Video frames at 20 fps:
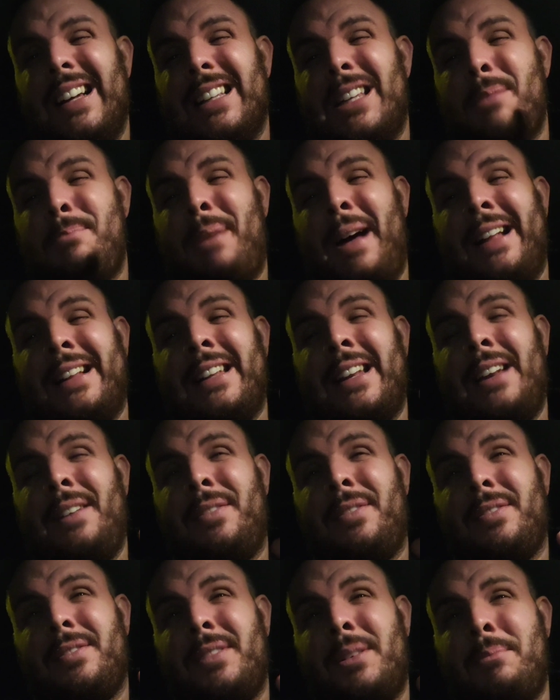depending
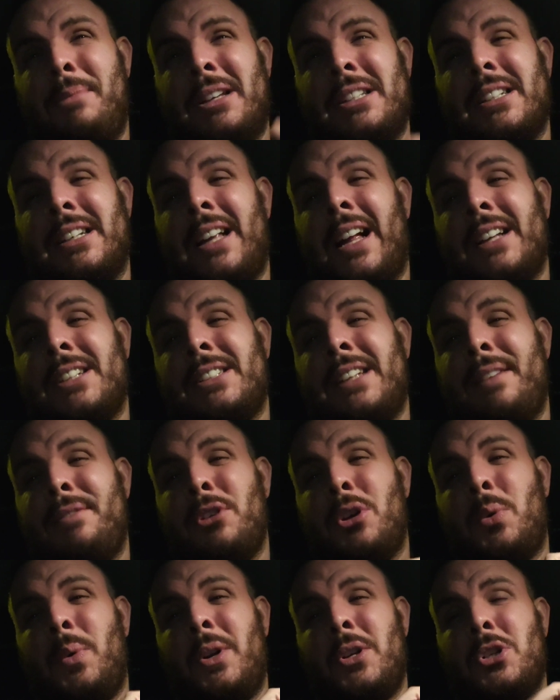if I'm missing that
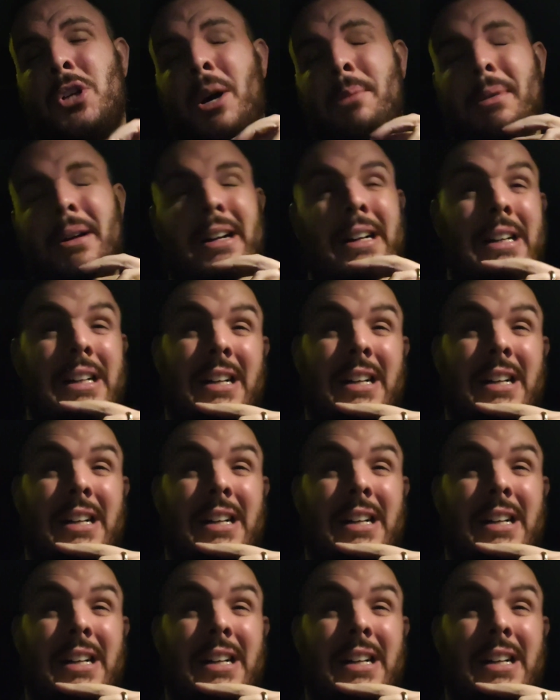7 quid job.